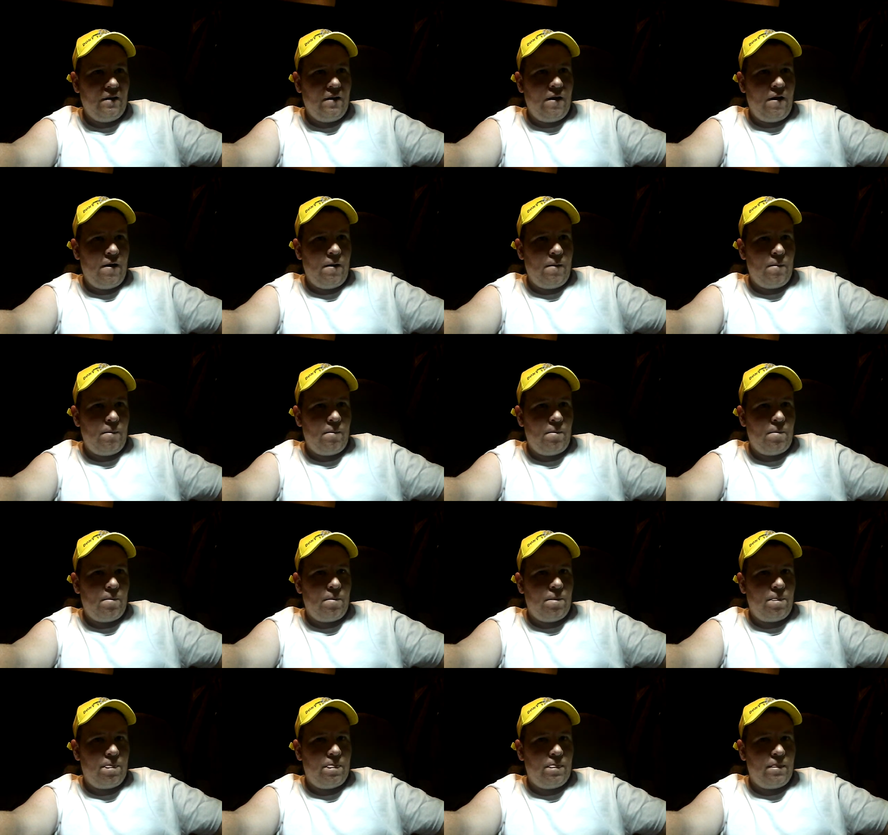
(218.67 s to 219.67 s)

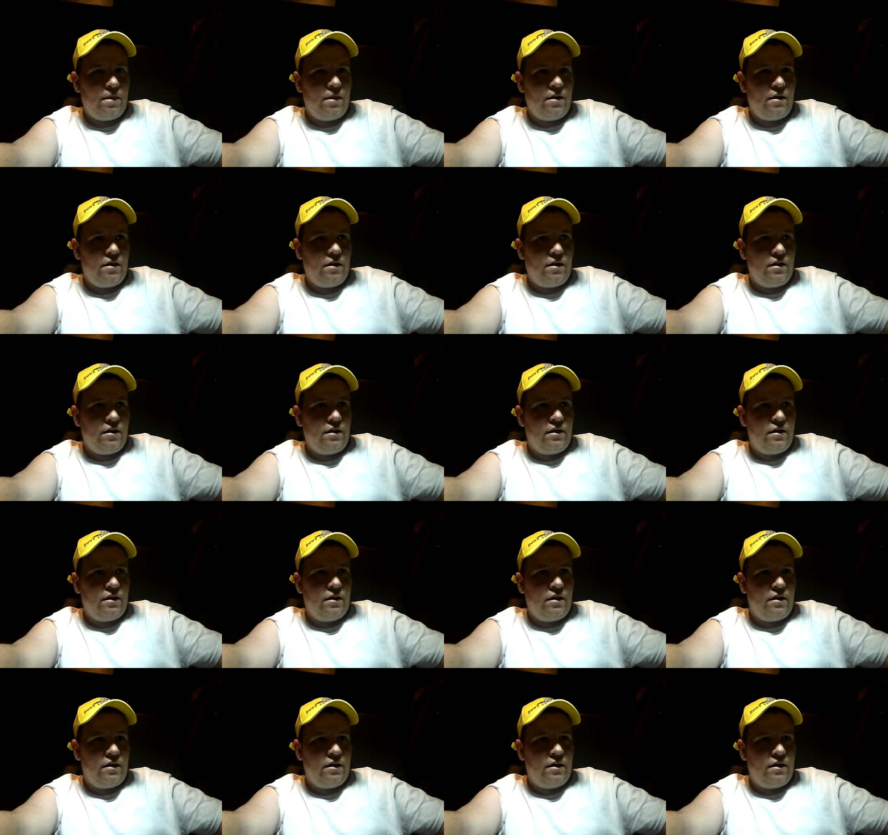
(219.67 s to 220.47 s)
(silence)